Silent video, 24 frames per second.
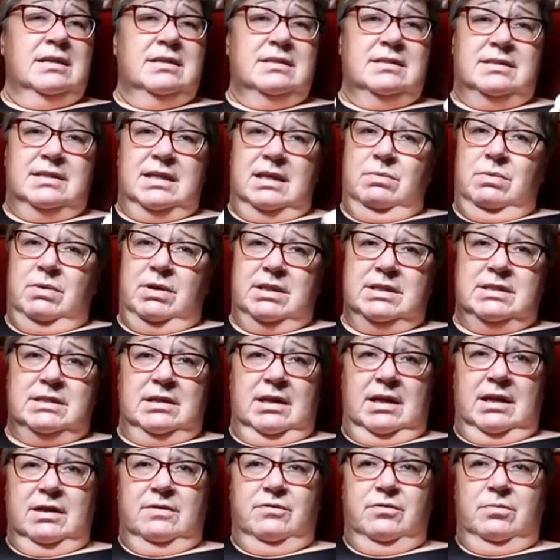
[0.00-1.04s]
see what it's
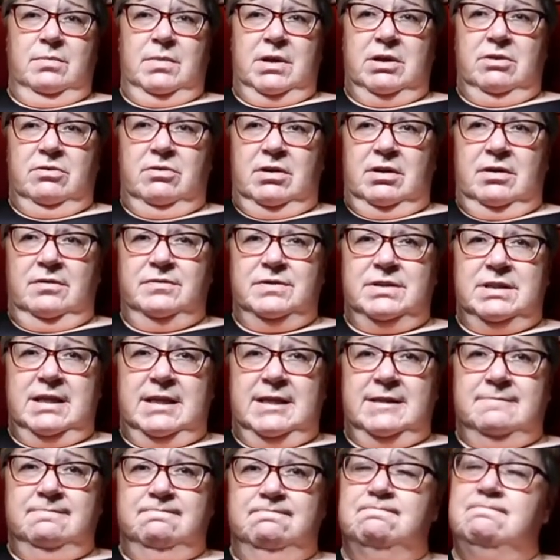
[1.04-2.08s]
like for my
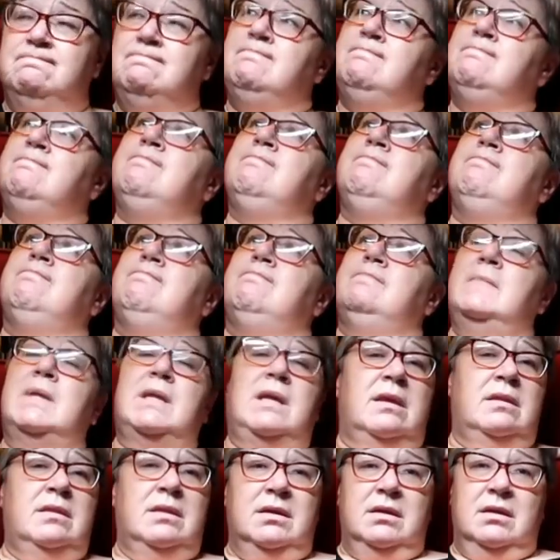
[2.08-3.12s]
crafting,
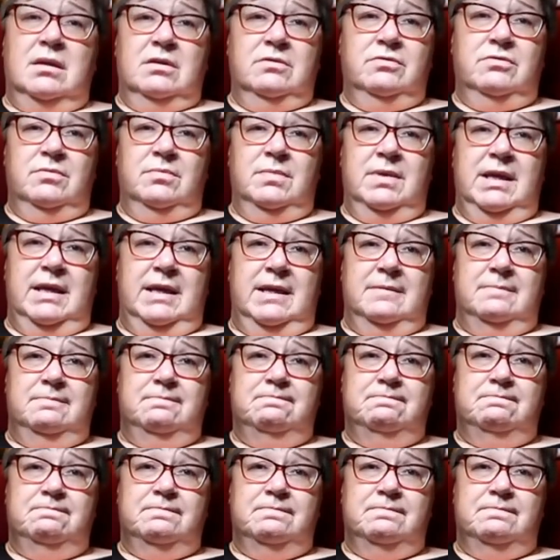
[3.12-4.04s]
and then go from there.